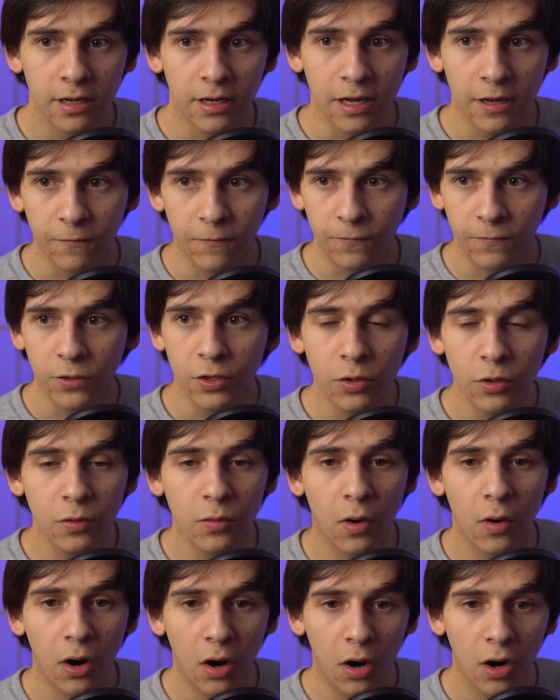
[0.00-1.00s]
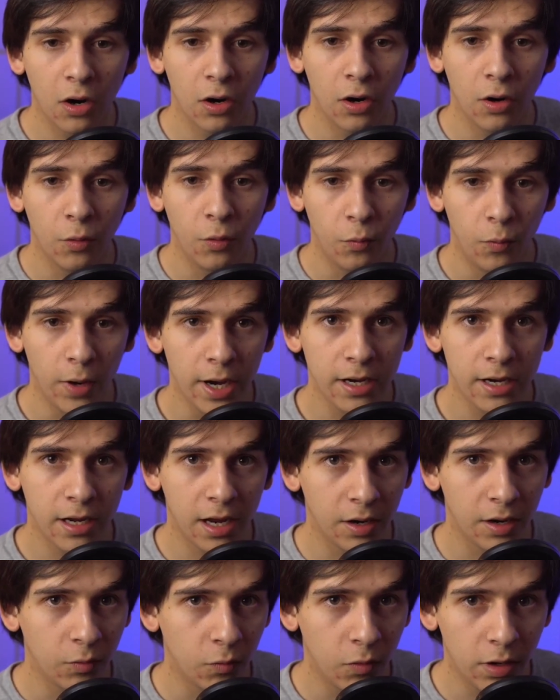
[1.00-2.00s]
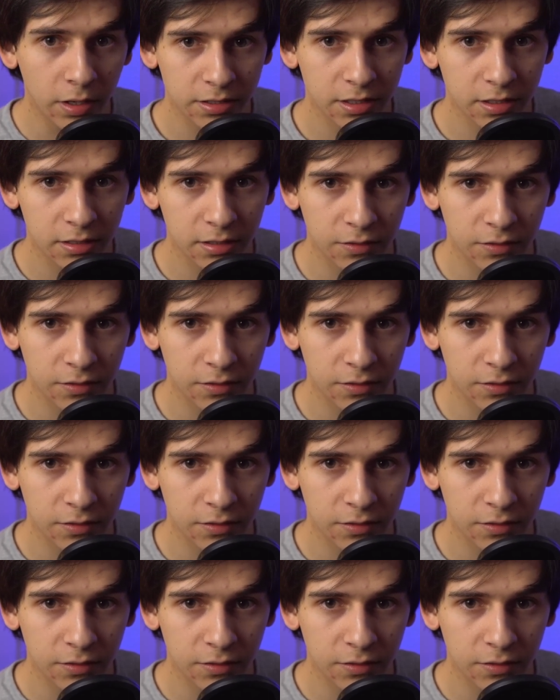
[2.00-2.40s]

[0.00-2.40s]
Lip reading: If you are awake and watching this